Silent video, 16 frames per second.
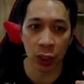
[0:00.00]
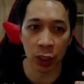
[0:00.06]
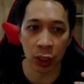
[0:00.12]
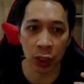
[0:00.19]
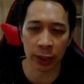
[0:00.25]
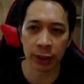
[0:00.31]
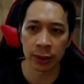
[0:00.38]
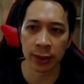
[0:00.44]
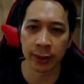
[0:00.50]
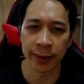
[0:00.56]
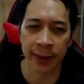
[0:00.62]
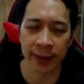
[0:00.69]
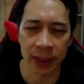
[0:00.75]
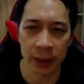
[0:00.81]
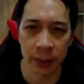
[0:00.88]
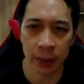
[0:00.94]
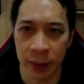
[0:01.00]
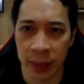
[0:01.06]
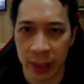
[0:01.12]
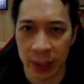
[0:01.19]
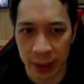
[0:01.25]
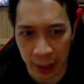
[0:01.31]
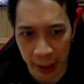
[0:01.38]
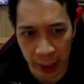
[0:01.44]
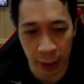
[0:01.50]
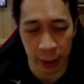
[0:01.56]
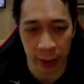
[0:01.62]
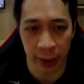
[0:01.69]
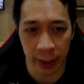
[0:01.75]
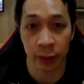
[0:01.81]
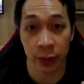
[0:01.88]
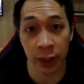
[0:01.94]
clear to the customer because a lot of the
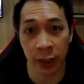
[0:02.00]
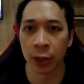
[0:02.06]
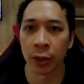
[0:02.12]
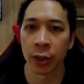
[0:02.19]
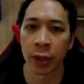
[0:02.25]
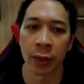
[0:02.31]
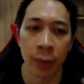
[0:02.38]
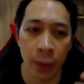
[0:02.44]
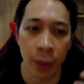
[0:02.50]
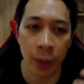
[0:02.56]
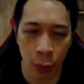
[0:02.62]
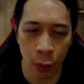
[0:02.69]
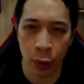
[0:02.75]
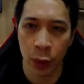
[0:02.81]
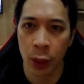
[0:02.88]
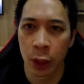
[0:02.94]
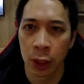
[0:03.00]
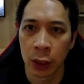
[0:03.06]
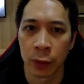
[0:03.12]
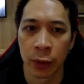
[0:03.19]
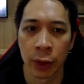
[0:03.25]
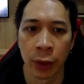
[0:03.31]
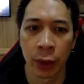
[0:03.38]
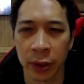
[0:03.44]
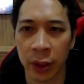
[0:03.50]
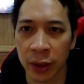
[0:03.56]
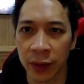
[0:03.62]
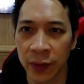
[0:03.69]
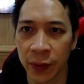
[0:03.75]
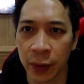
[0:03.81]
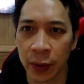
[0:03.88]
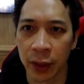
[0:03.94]
customers that go to them know what they're
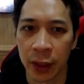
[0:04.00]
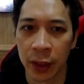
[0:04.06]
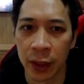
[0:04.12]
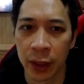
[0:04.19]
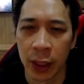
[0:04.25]
looking for.